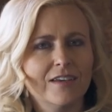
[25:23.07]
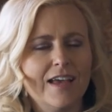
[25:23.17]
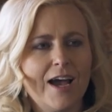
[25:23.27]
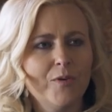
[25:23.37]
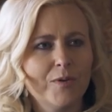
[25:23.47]

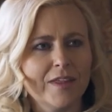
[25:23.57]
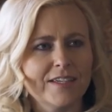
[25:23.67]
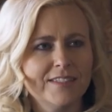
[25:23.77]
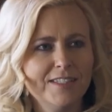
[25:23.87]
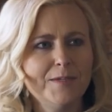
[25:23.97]
how it
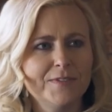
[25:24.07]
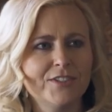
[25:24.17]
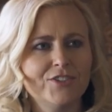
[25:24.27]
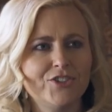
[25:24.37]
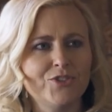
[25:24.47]
like seeps
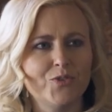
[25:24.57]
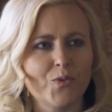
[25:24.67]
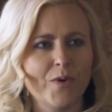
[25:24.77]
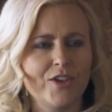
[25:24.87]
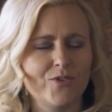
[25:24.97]
into
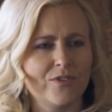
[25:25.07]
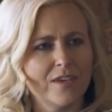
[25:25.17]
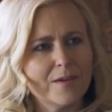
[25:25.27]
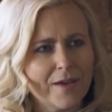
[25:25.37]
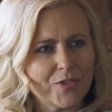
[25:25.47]
the way you
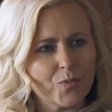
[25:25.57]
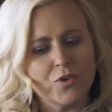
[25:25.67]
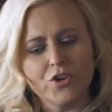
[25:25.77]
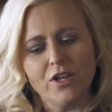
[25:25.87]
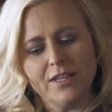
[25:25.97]
think about the
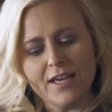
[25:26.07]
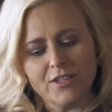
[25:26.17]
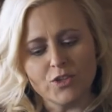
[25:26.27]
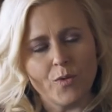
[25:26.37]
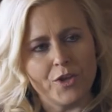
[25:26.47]
world i
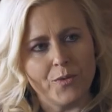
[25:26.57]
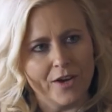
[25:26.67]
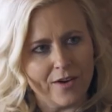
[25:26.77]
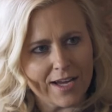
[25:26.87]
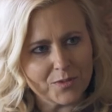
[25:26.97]
think the way you
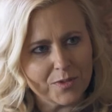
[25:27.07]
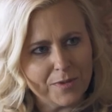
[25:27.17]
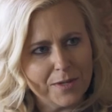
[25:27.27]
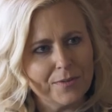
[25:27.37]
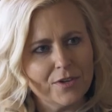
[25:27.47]
interact with
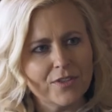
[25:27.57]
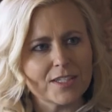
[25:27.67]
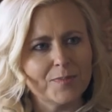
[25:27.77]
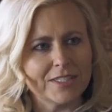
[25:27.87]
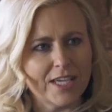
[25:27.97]
people the
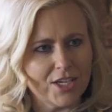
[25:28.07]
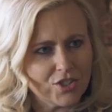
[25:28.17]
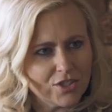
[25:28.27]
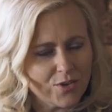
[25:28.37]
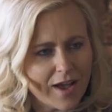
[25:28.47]
expectations yeah.